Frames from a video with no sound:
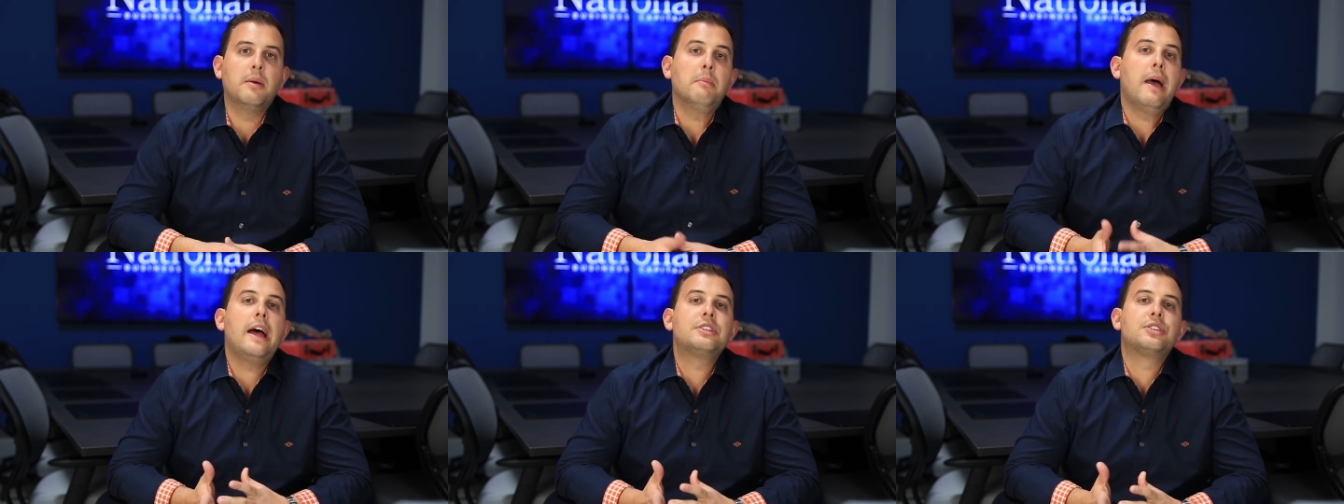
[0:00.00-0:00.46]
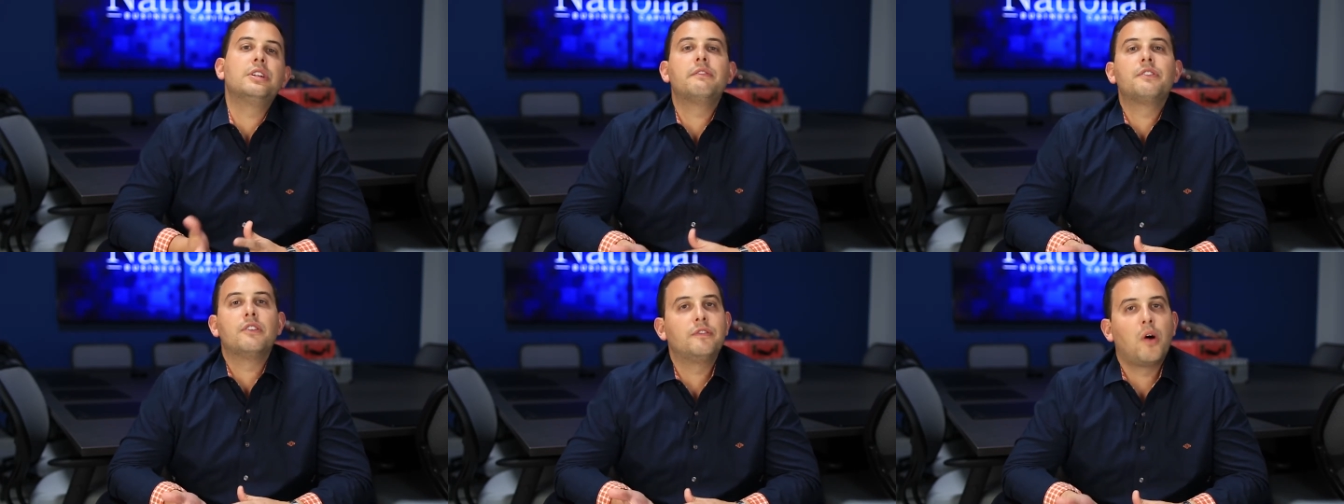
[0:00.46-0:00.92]
Imagine
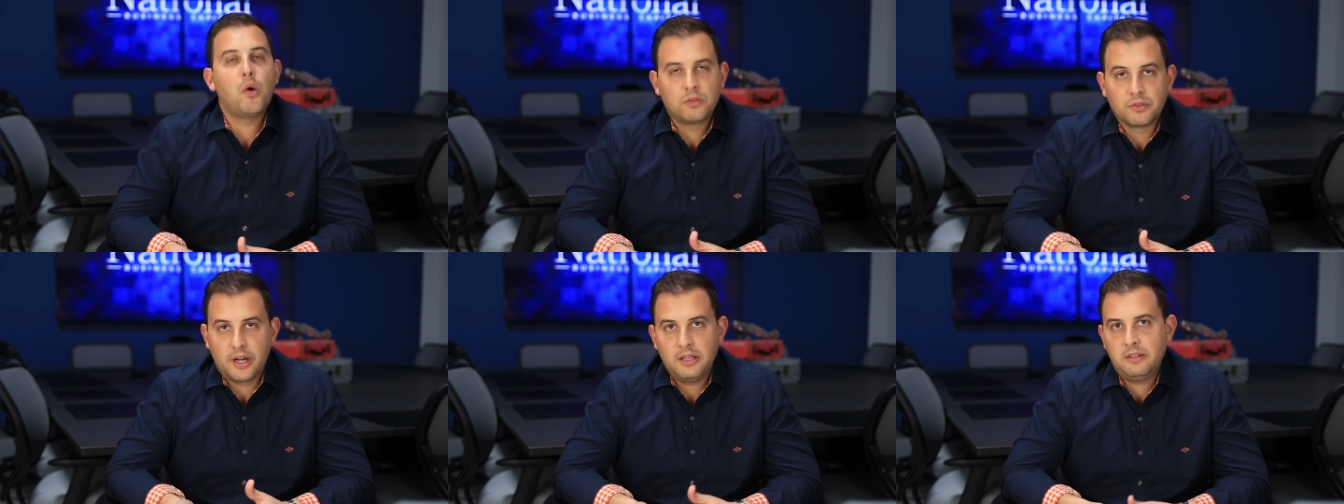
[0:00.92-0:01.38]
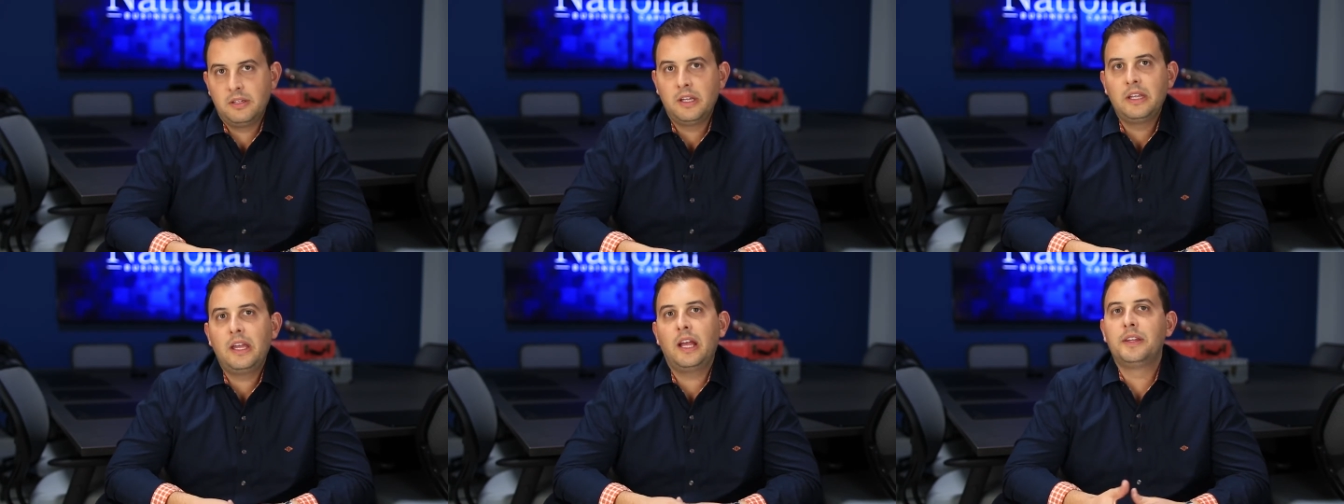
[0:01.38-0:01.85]
if the phone ring,
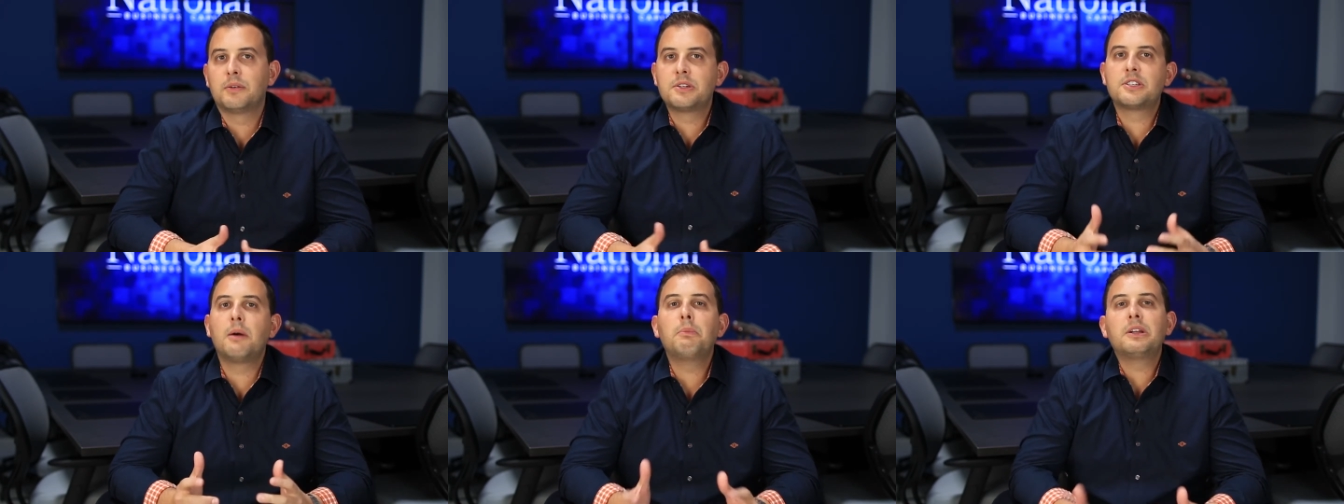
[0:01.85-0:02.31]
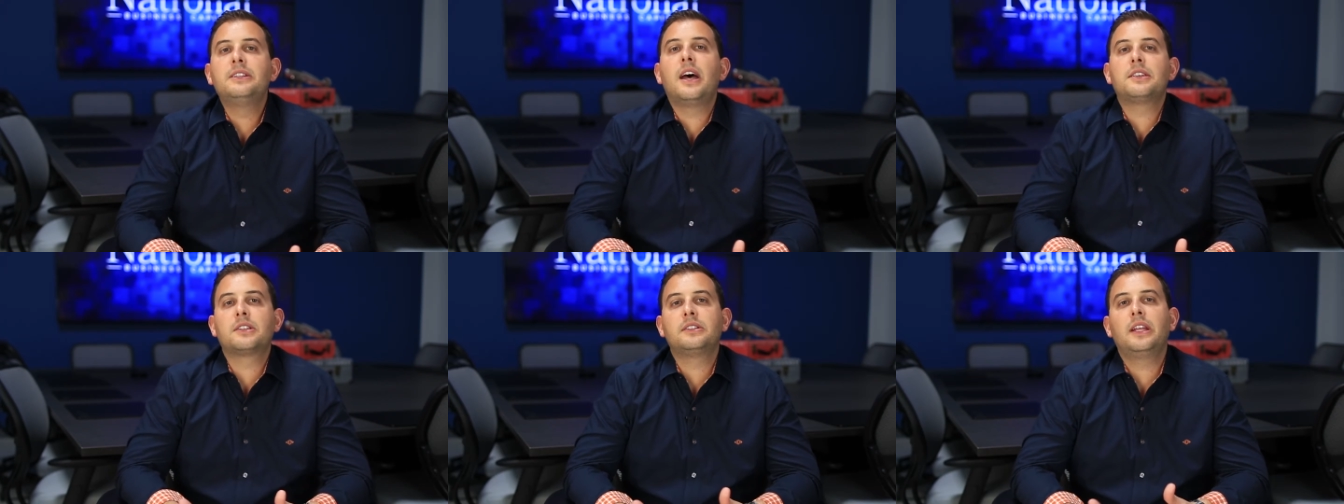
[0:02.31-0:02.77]
and there was someone
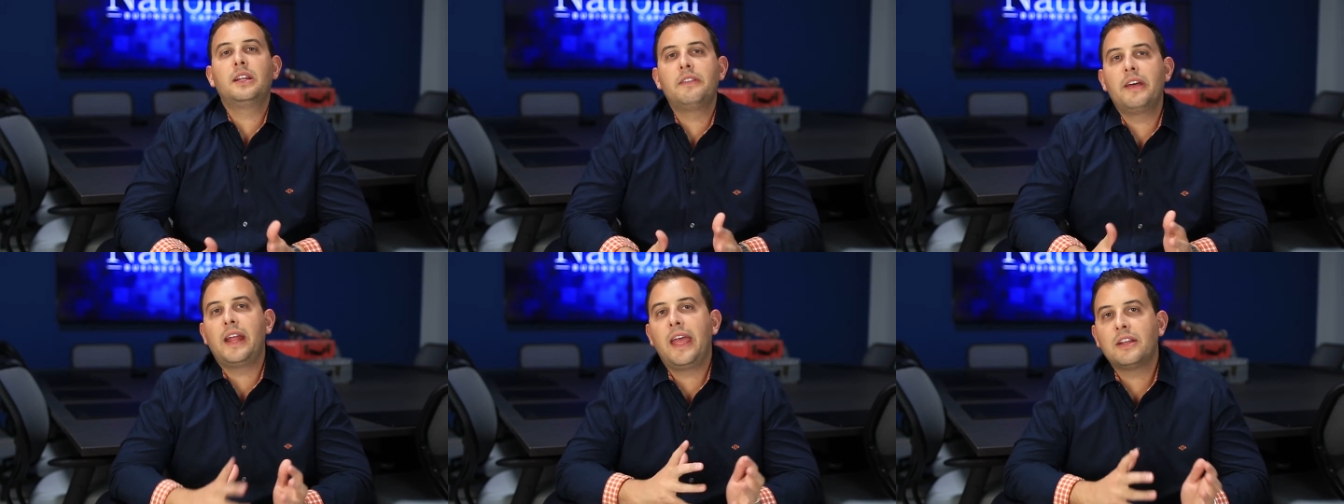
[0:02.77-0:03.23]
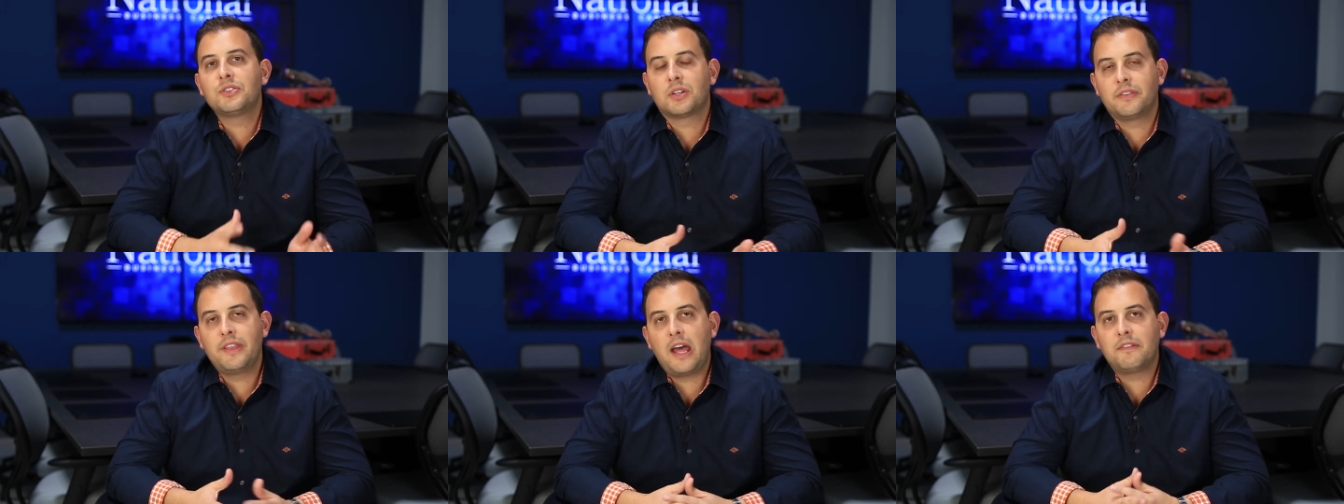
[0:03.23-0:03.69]
designated that
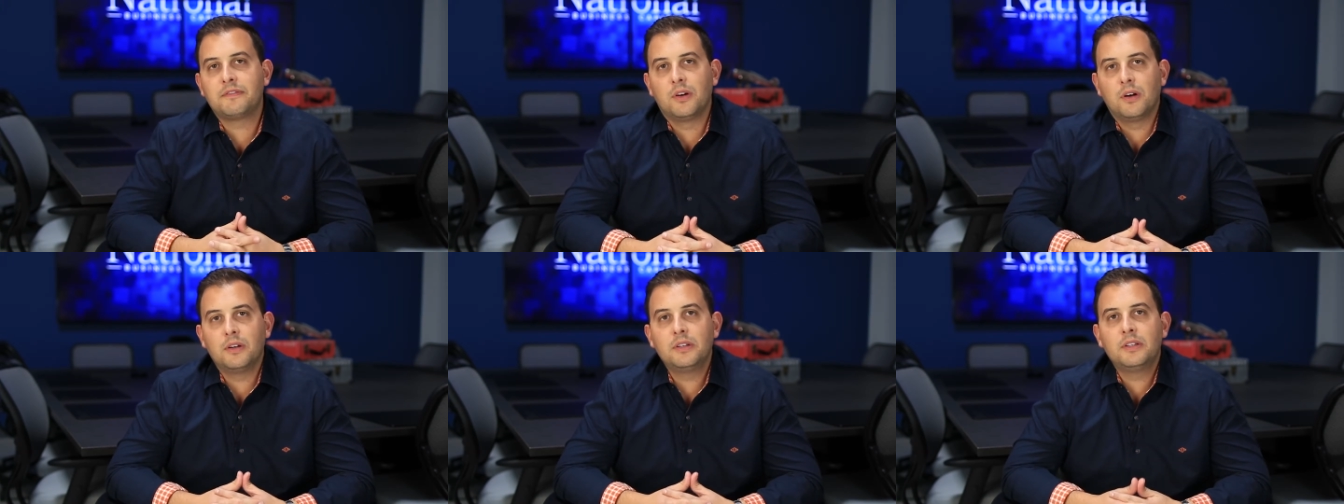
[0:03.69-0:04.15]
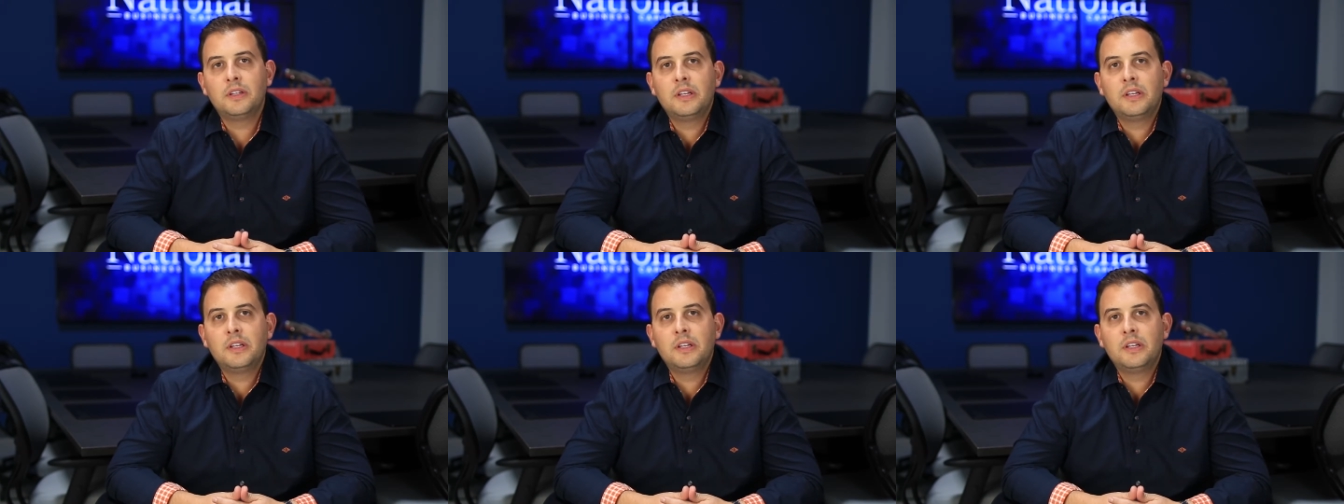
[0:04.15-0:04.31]
answered that phone